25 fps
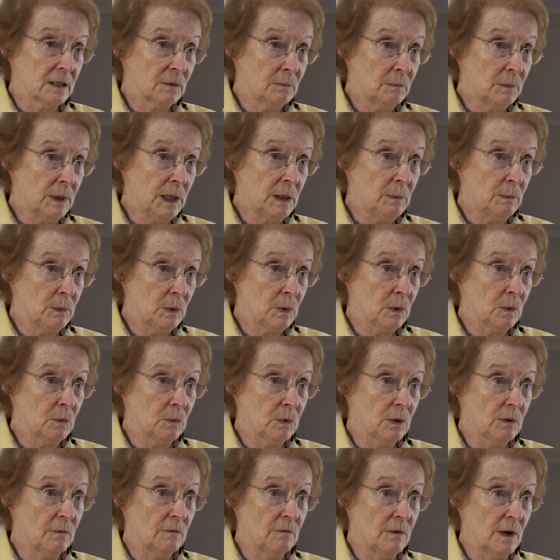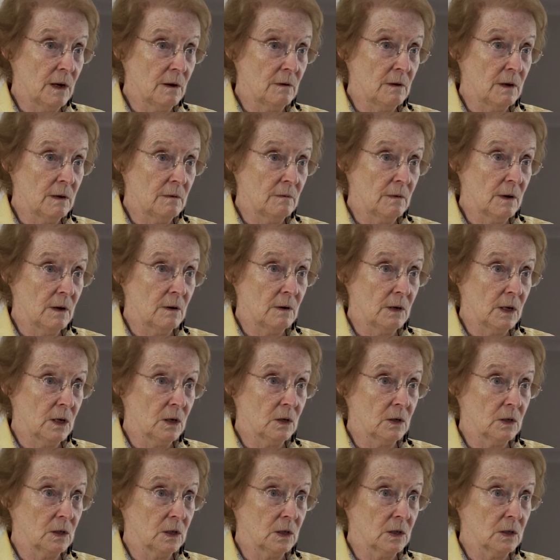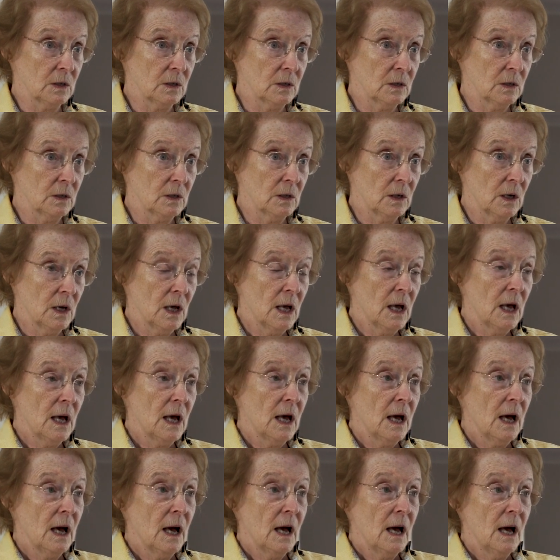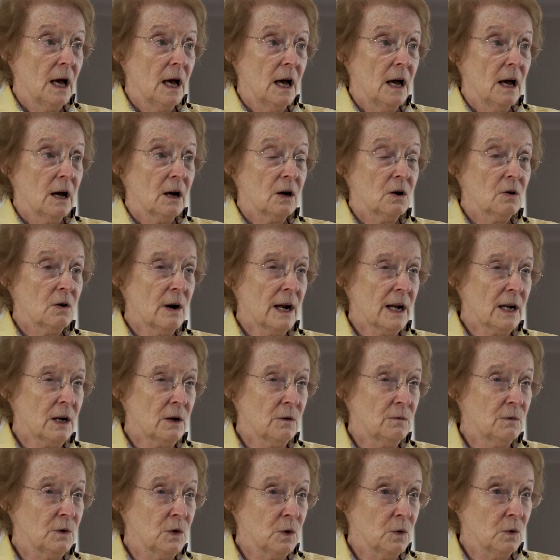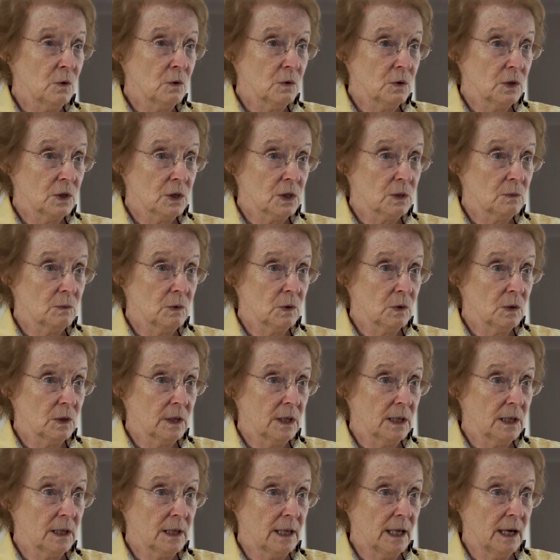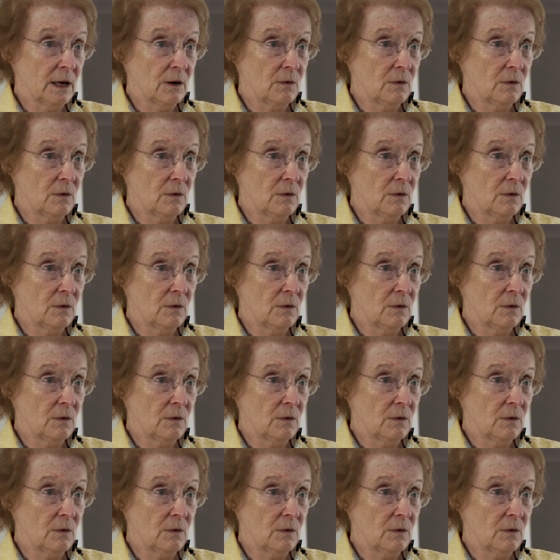The people were very, very good. Crack of dawn this morning they